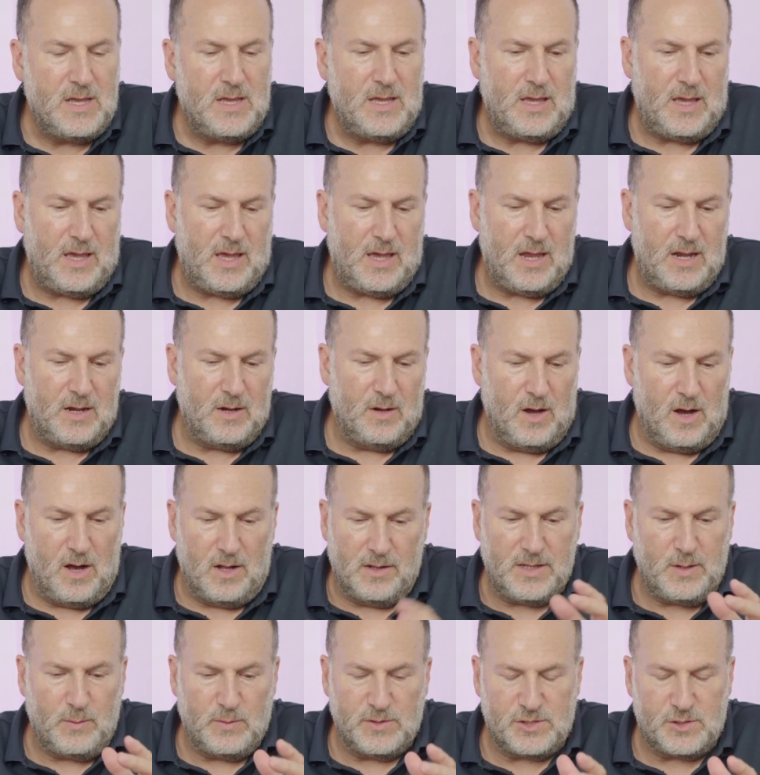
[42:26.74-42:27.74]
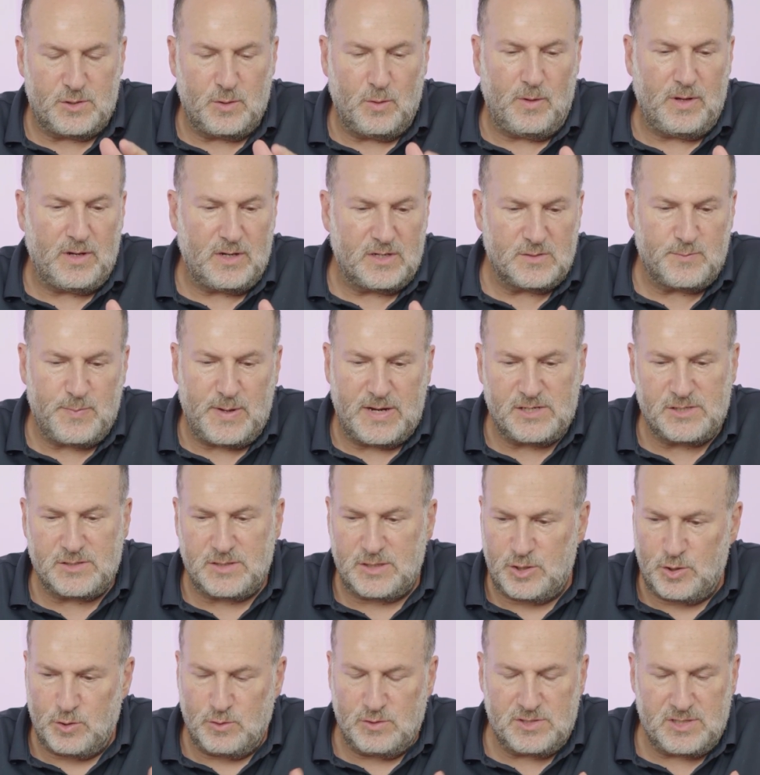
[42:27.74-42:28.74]
And all he was doing is
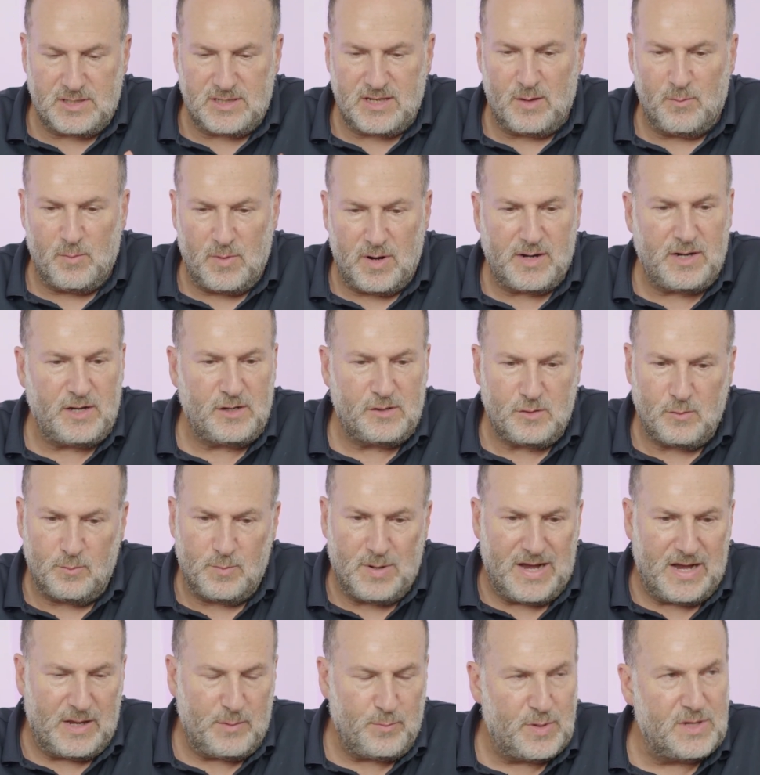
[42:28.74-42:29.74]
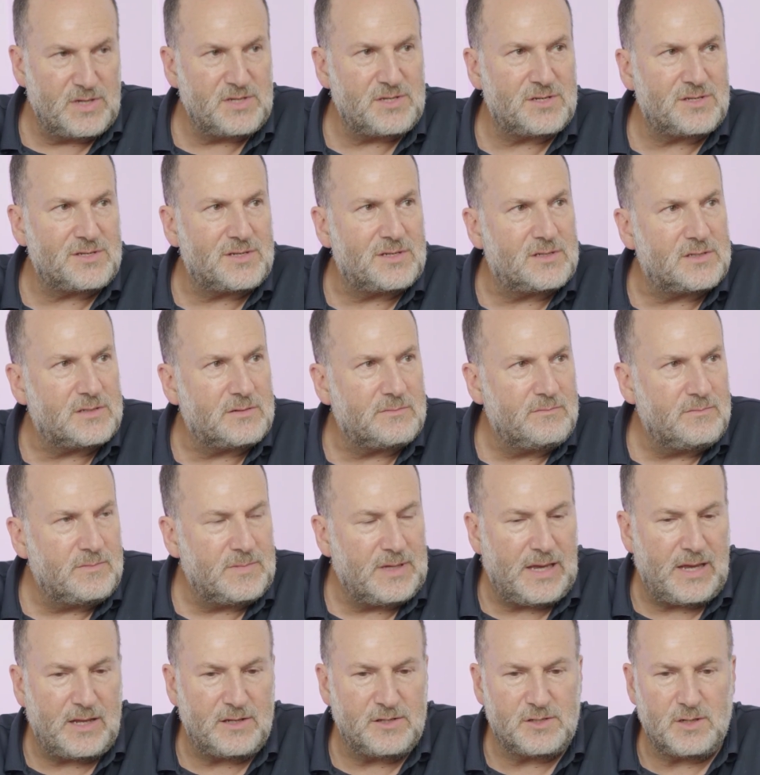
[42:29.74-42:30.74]
basically using that money to buy businesses.
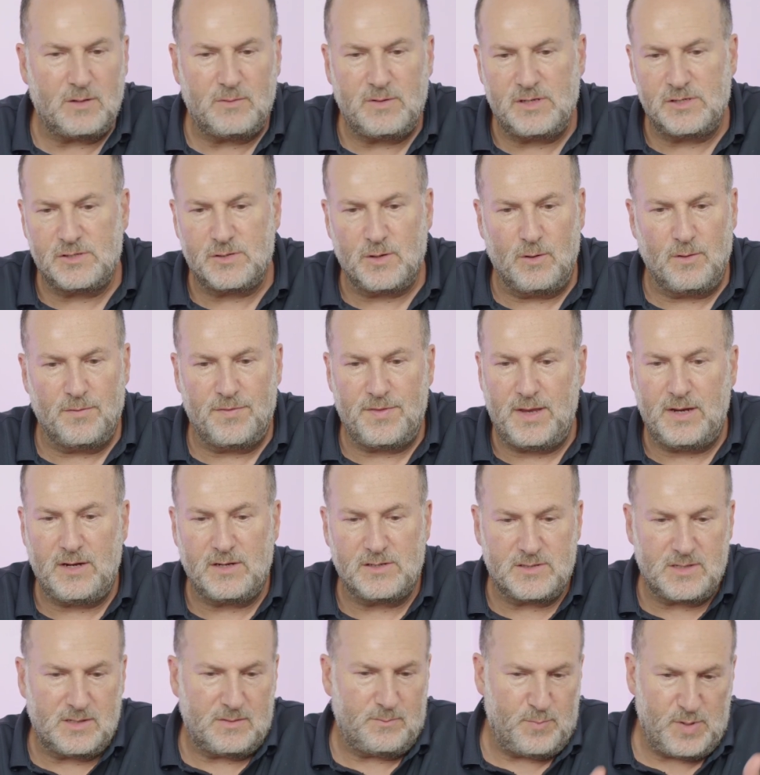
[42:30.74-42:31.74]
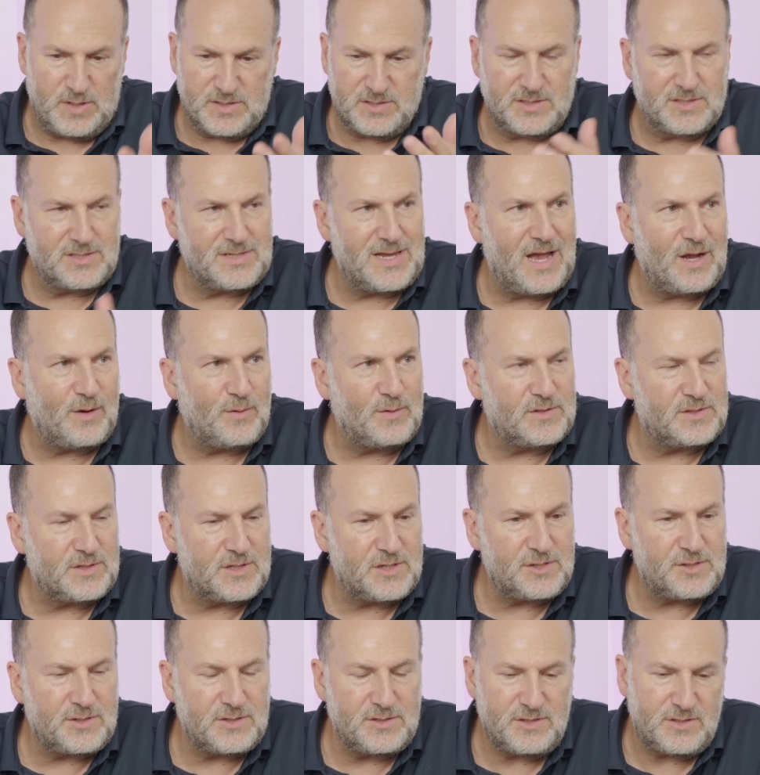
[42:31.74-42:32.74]
And so his whole thing is business
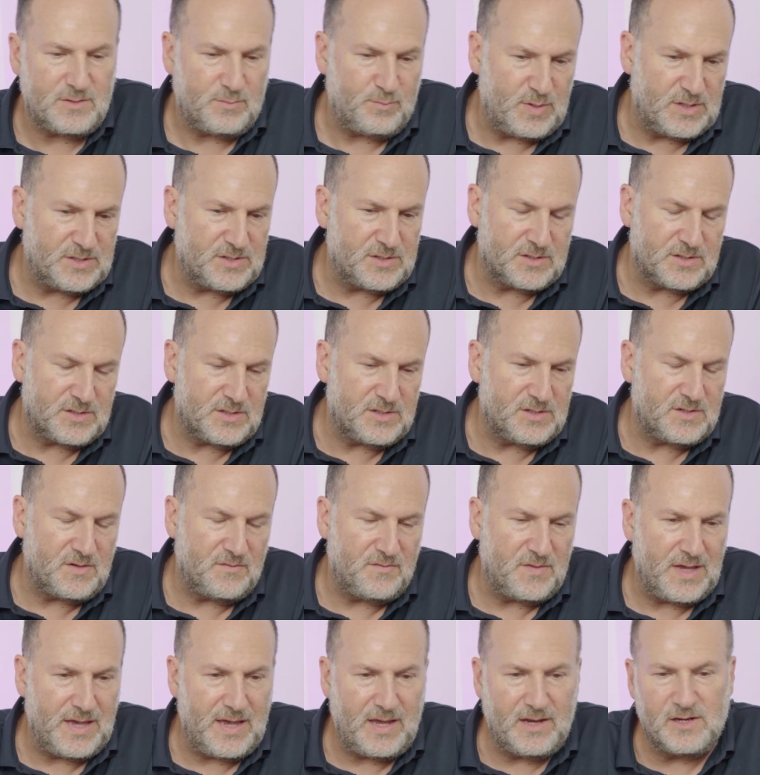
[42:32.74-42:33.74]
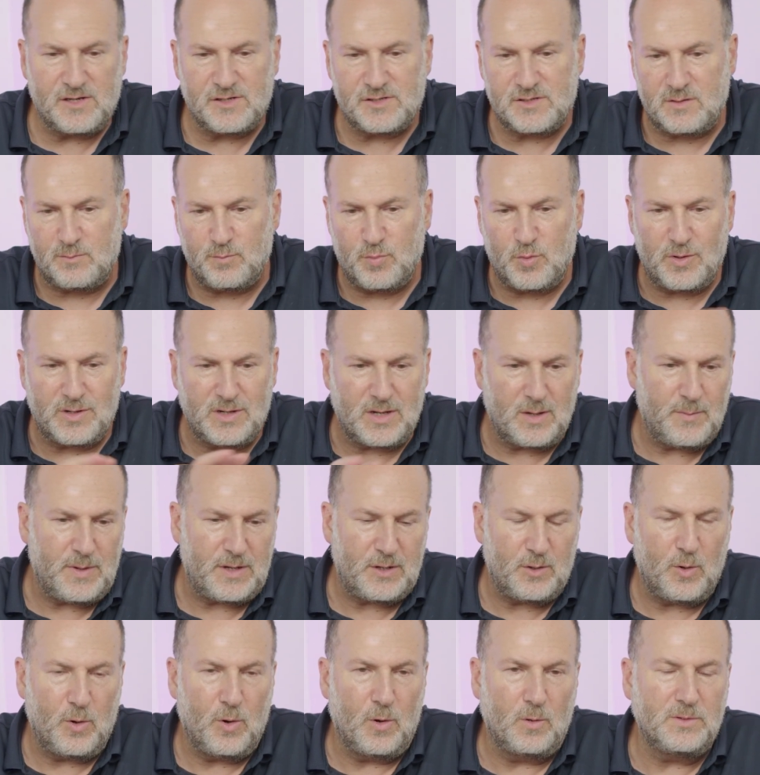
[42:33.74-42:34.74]
acquisitions, businesses in Vegas, and putting them
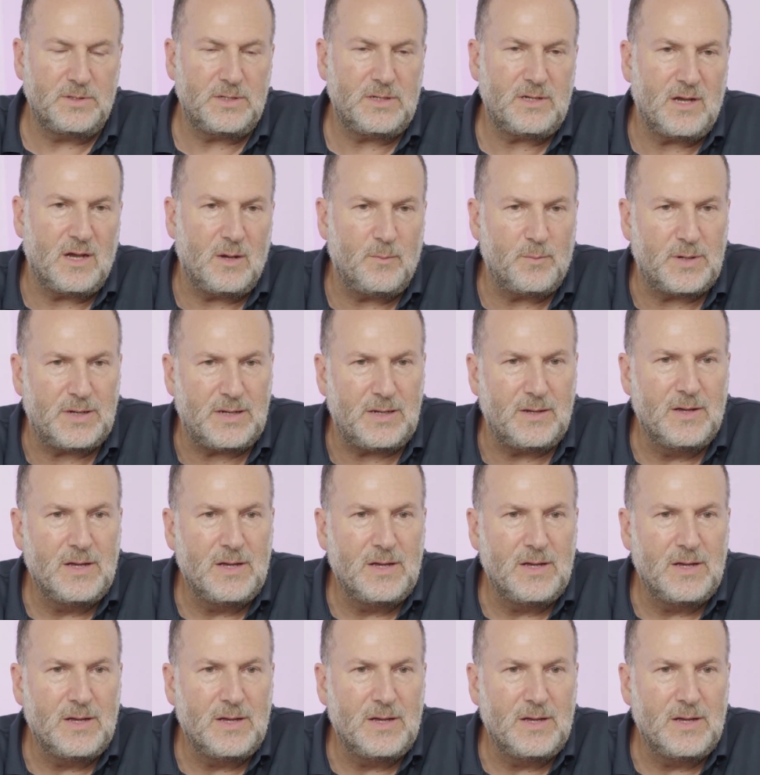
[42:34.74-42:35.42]
into a holding company.